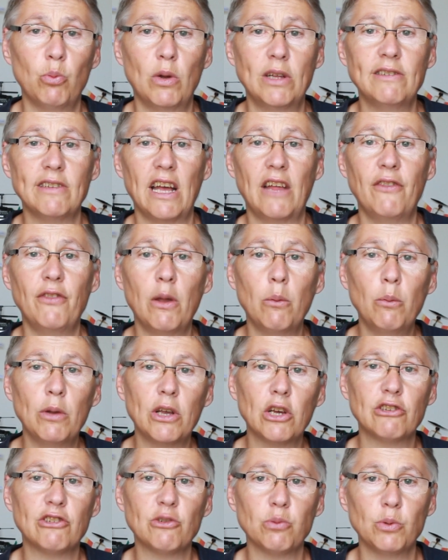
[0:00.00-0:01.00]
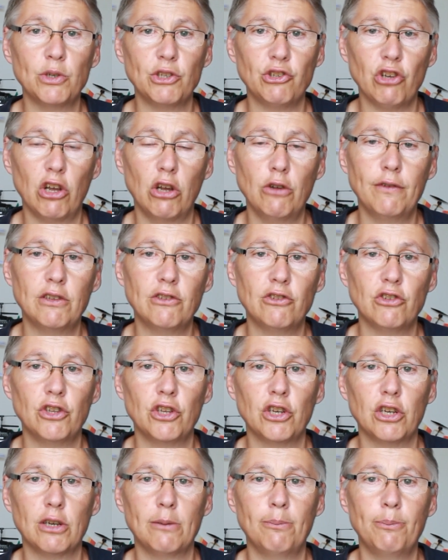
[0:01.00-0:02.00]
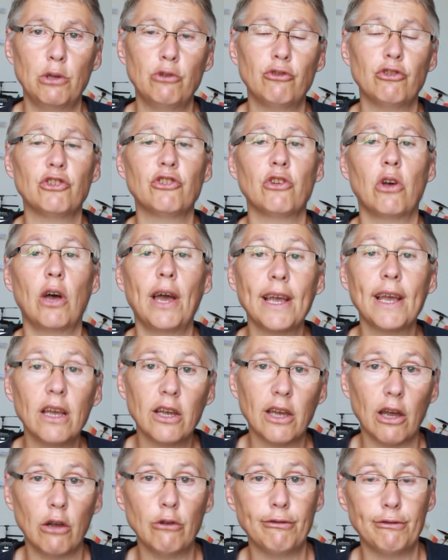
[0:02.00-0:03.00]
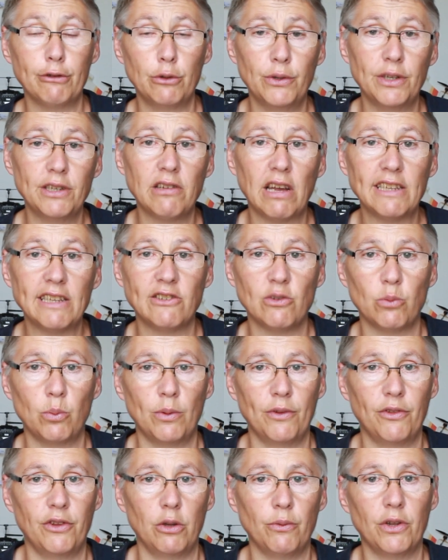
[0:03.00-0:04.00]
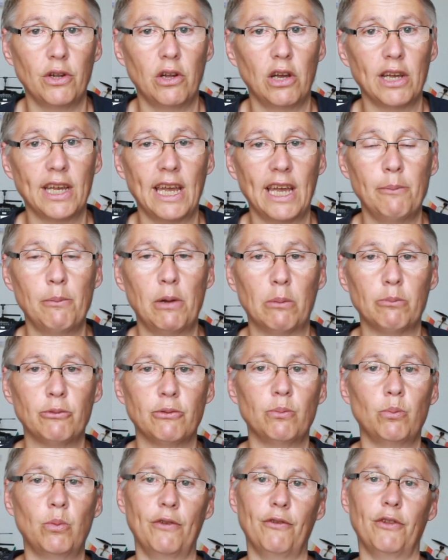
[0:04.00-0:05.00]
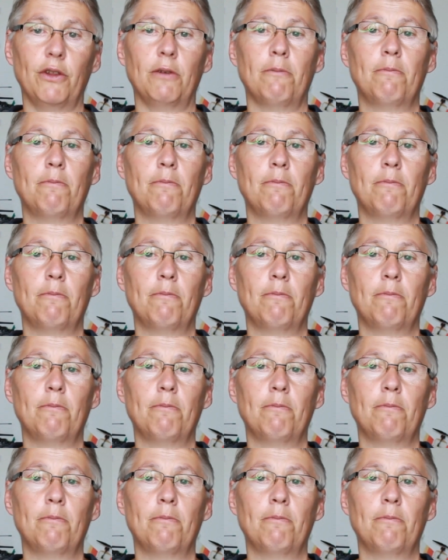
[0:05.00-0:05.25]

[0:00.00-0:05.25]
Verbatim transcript: ones, and then we're going to switch over to the computer so I can go through the data with you that I came up with.